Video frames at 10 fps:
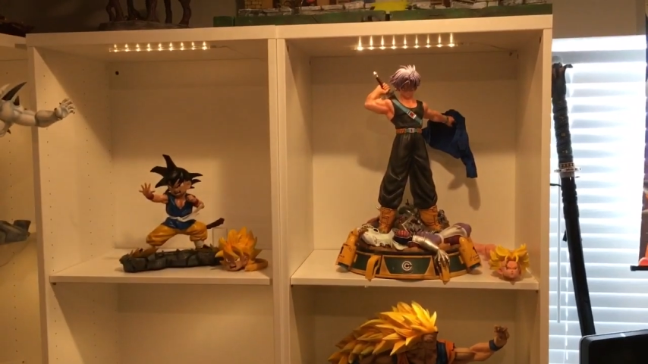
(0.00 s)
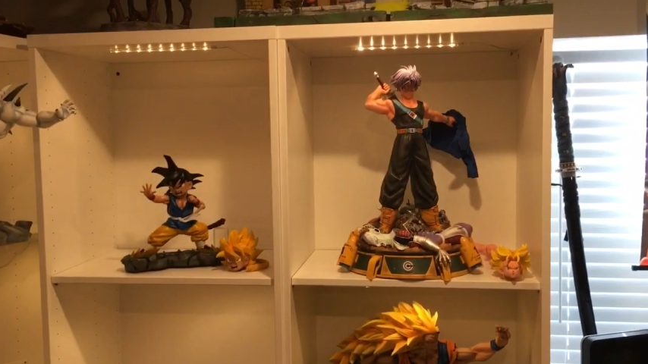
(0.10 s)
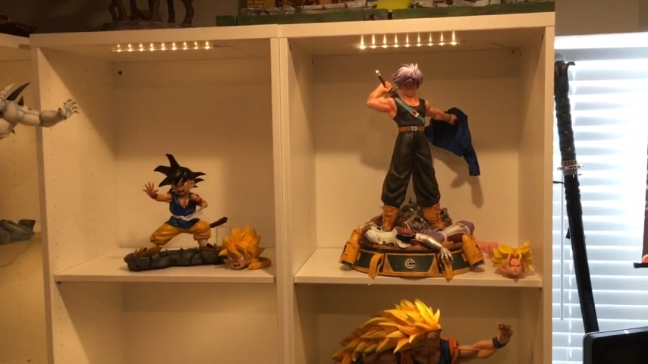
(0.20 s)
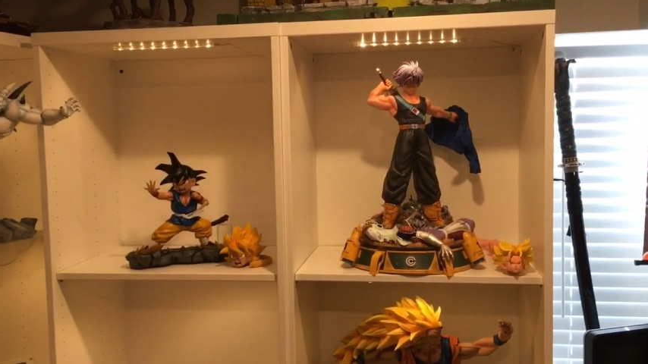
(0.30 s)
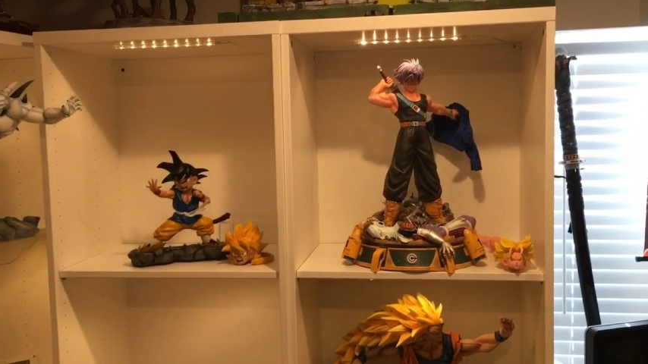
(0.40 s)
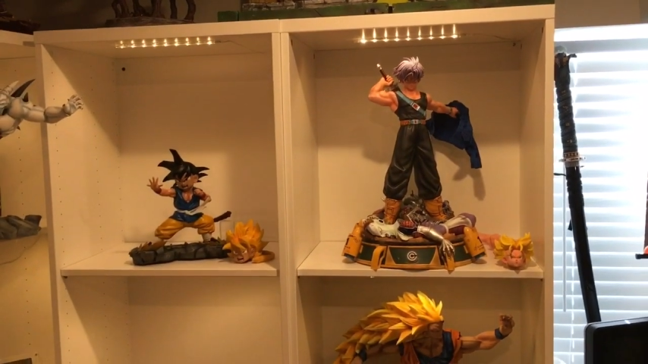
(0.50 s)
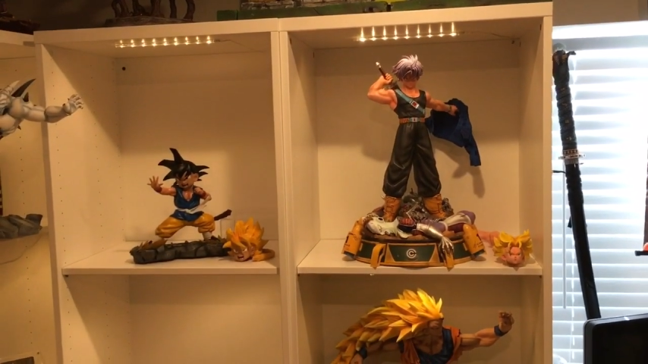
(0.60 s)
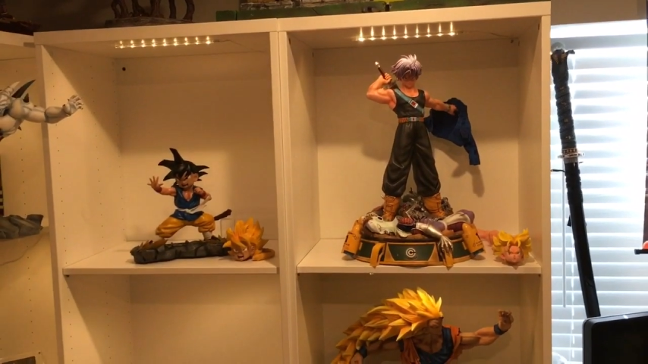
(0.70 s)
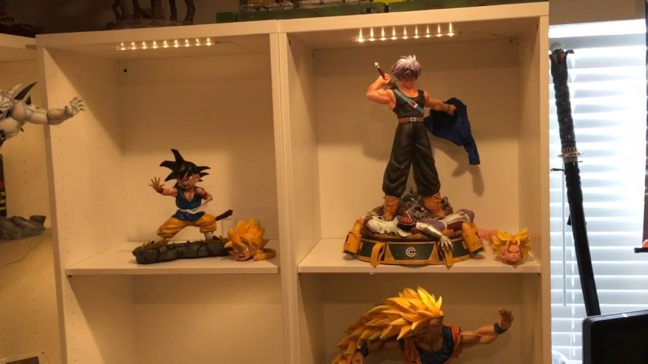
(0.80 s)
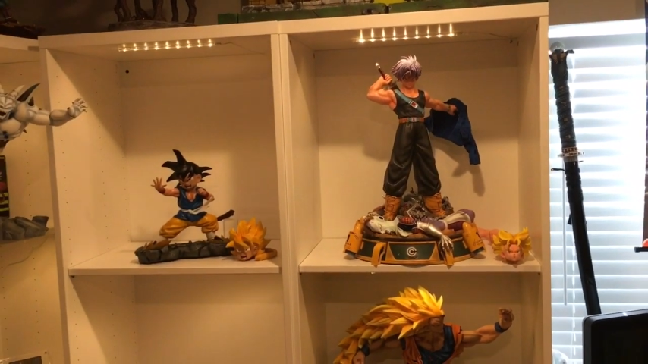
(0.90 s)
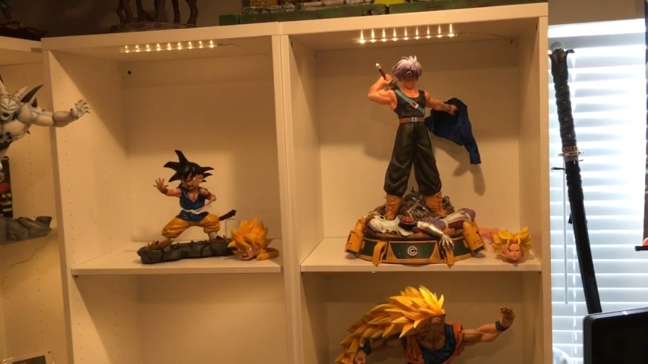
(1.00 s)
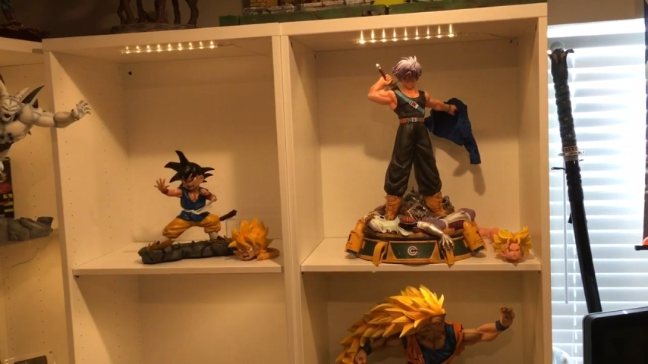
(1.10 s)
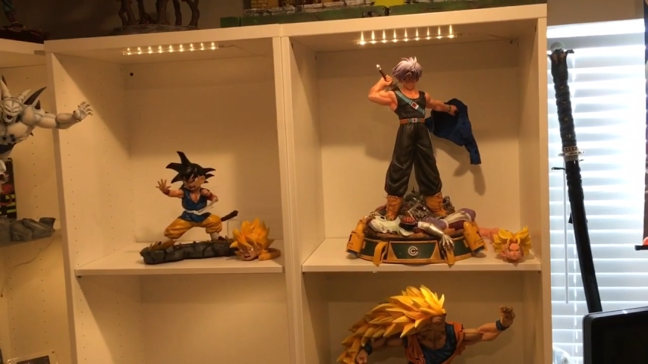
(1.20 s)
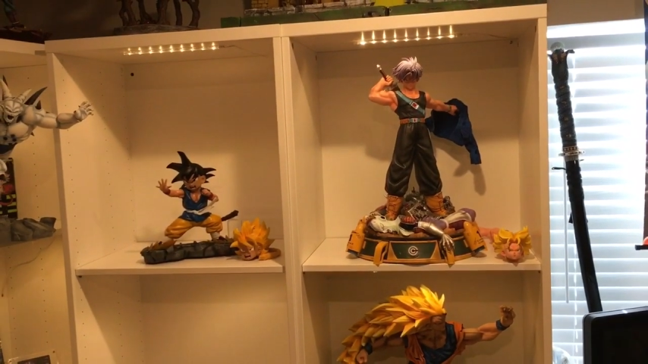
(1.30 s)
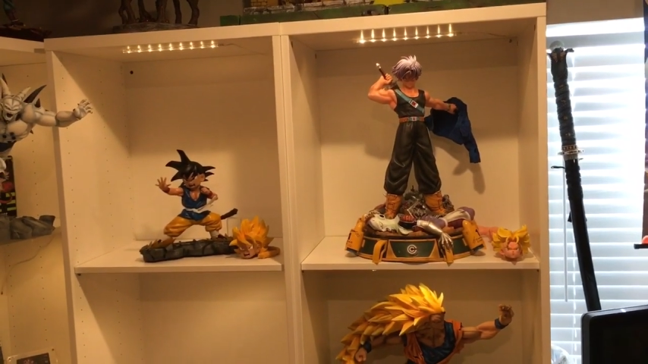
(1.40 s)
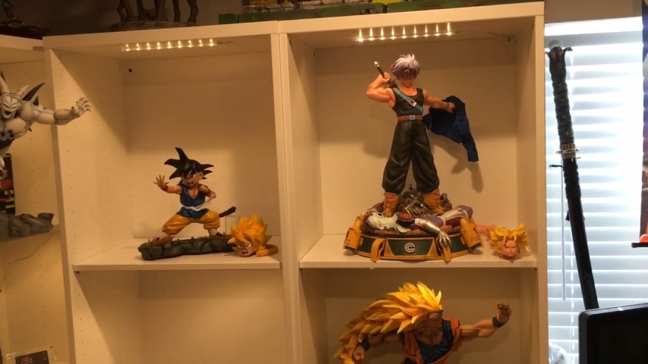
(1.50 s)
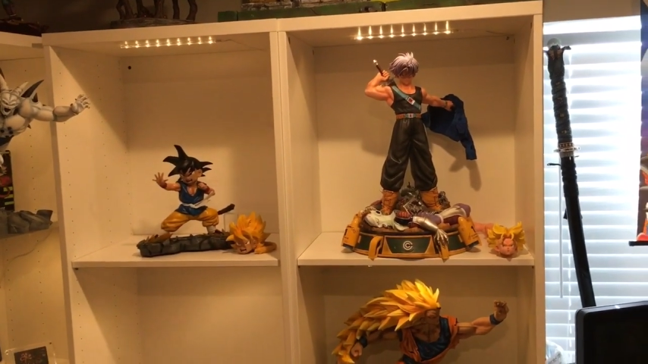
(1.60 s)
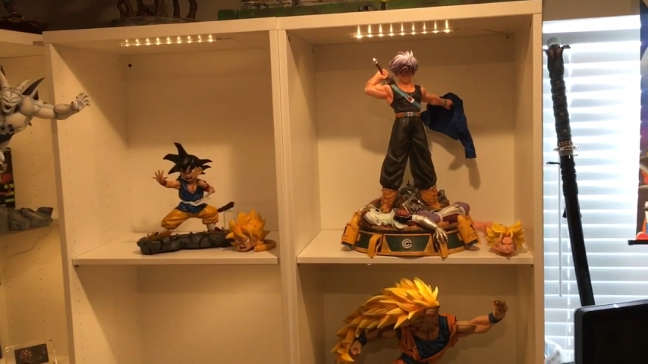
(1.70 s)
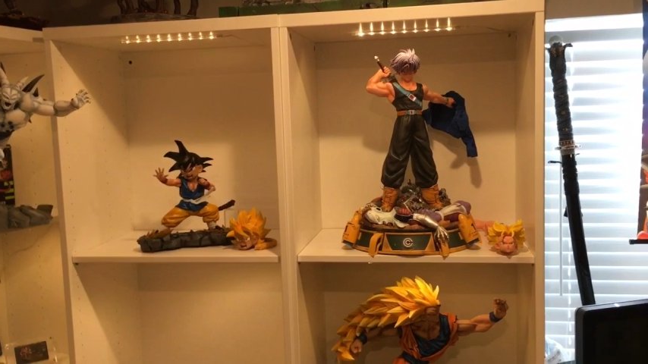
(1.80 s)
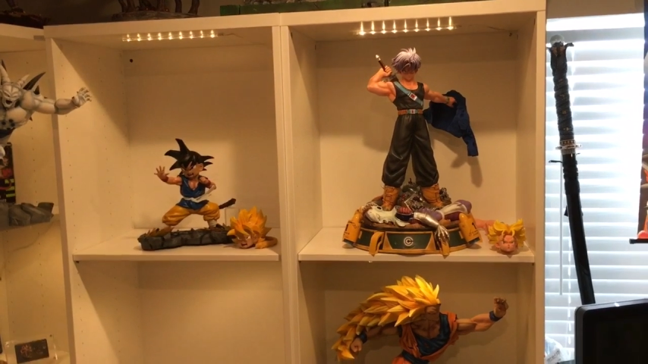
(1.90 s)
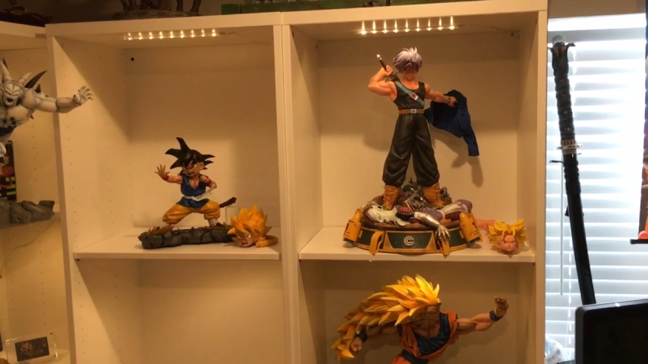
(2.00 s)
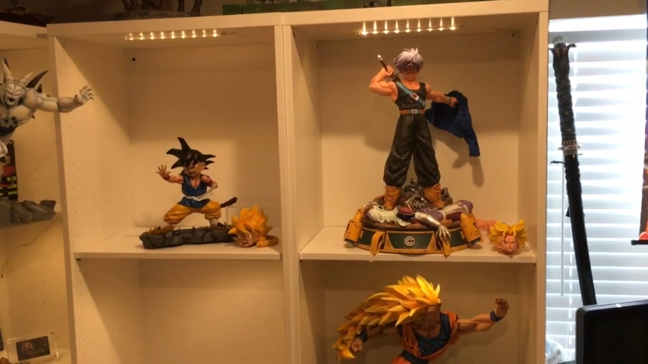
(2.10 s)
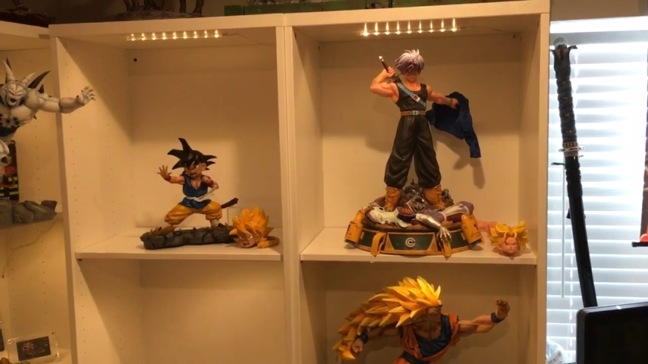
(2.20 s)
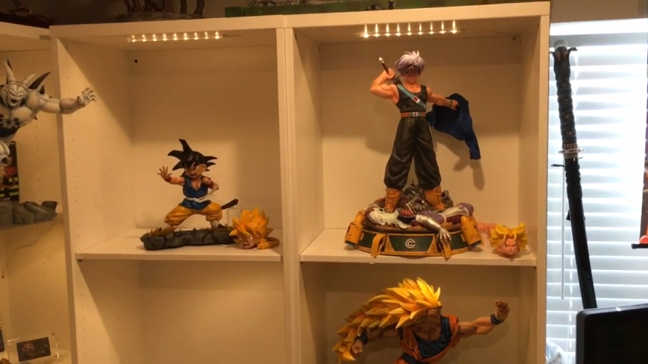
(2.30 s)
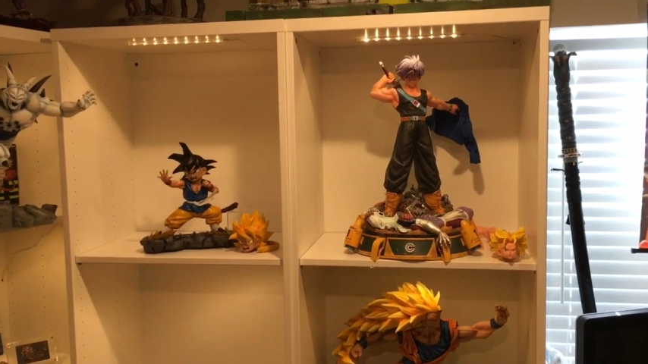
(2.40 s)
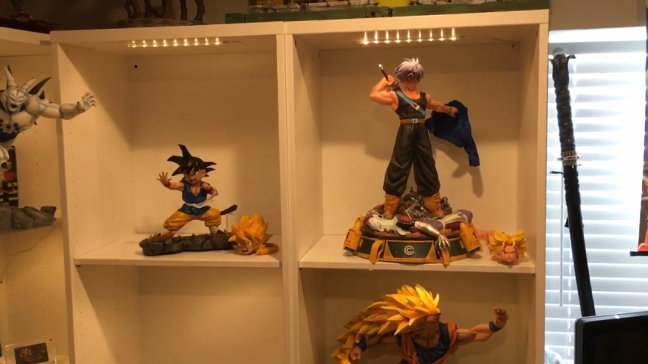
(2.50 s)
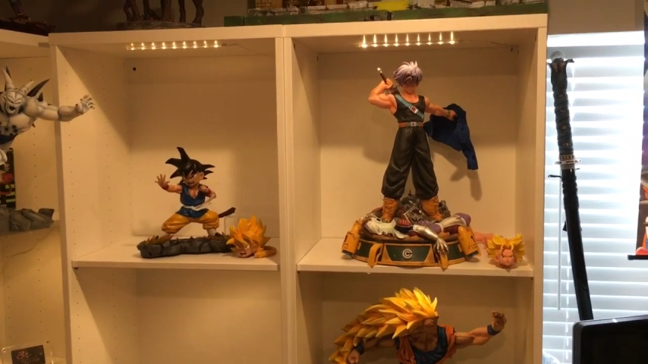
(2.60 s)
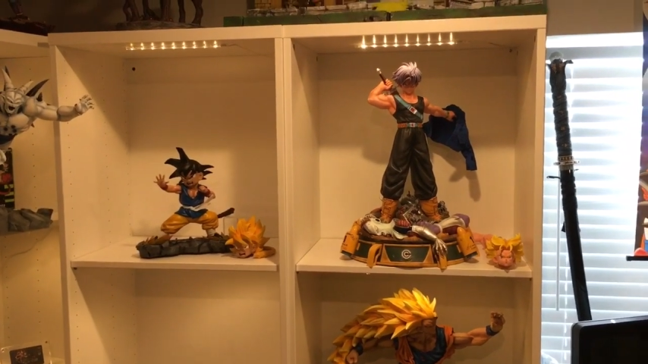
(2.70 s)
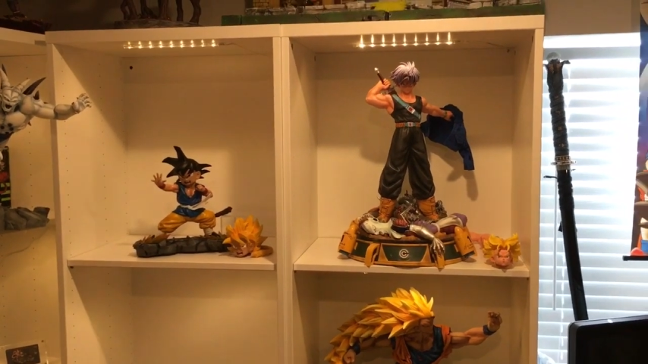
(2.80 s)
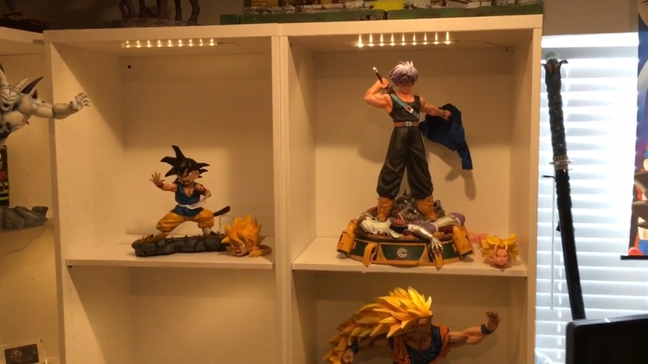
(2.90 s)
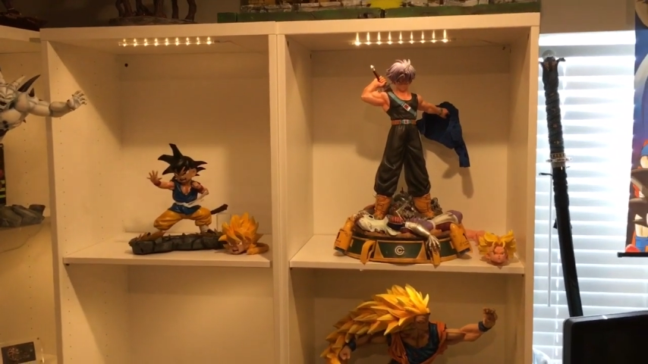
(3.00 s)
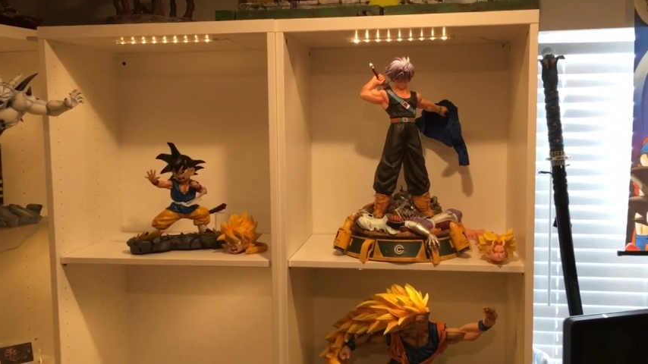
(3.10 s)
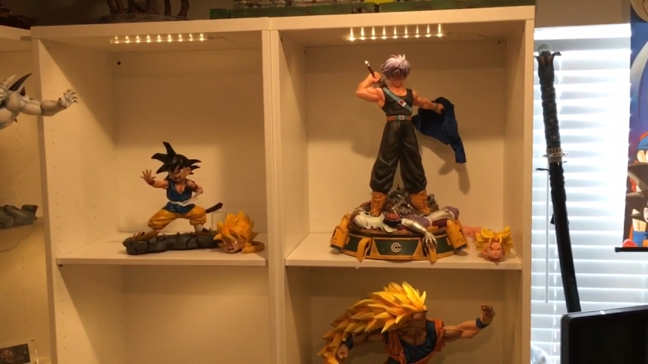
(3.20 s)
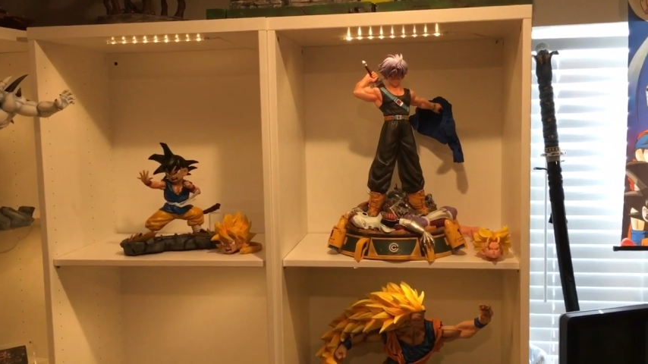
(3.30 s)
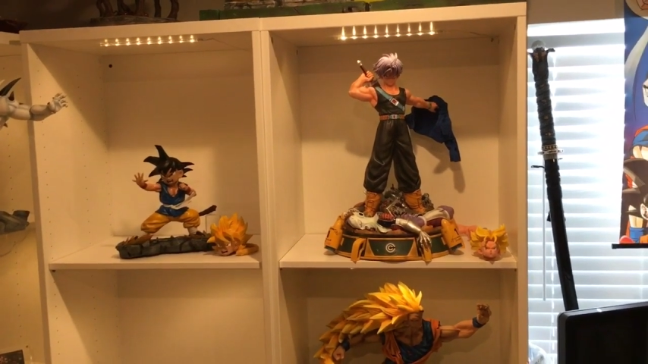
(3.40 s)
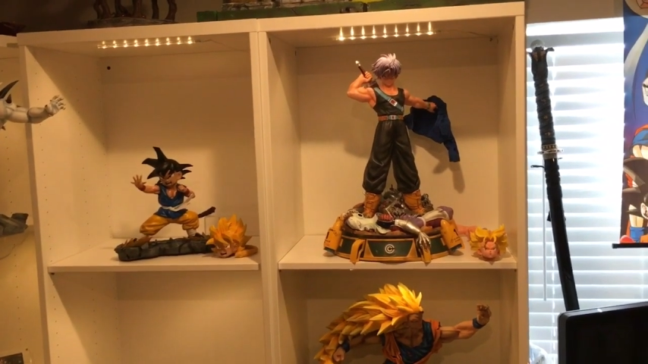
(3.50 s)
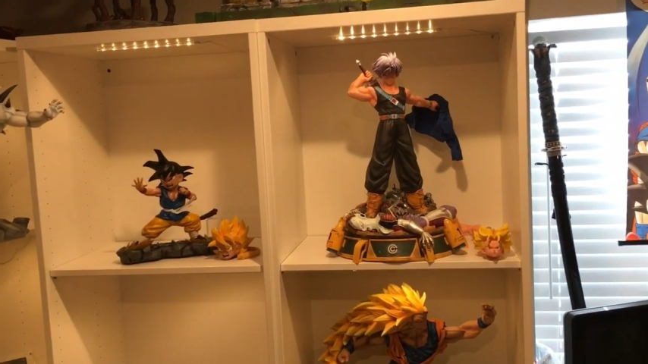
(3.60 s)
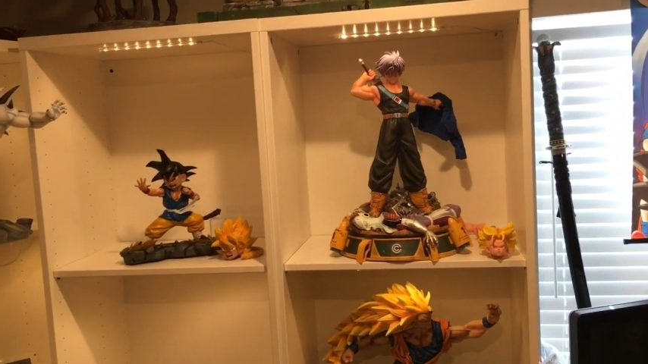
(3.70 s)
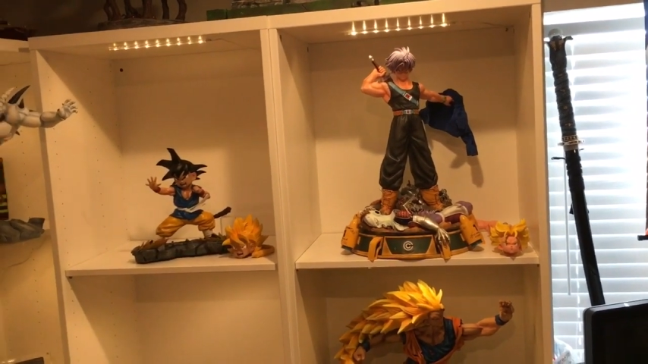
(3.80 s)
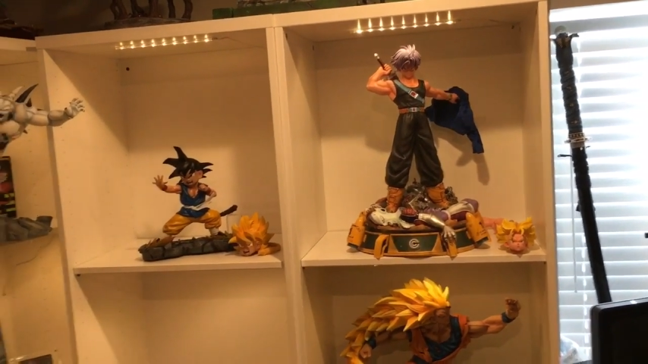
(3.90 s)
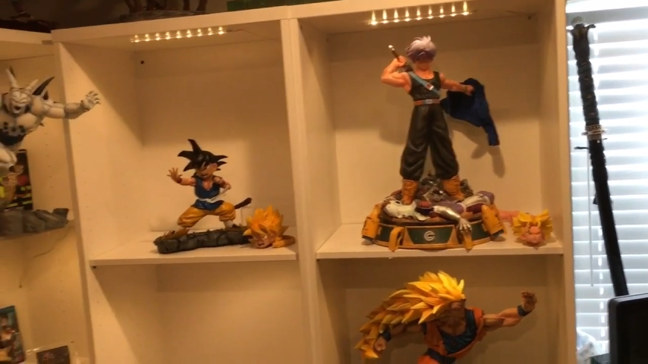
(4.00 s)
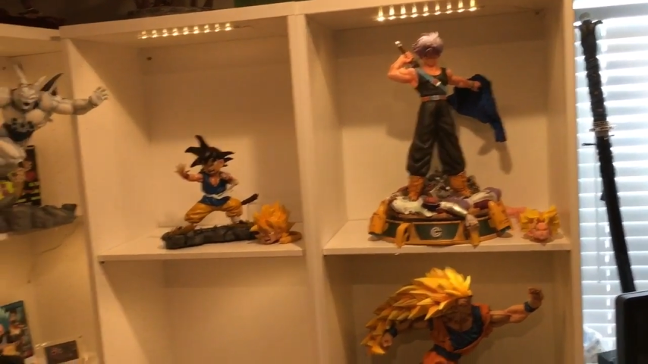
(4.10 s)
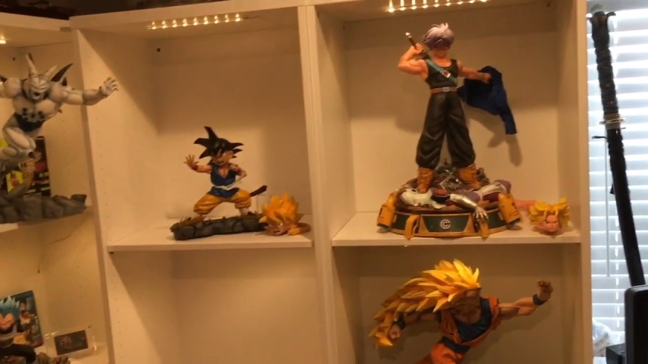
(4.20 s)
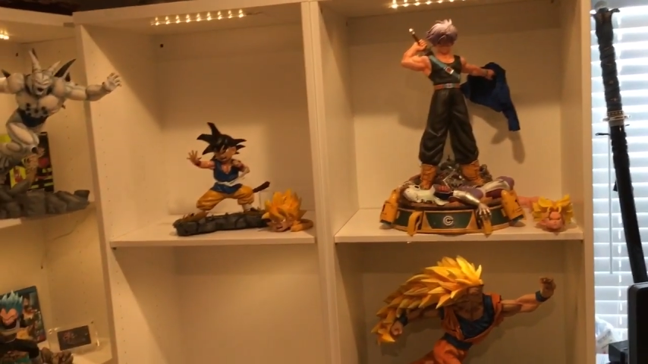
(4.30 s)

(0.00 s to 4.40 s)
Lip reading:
(no speaker visible)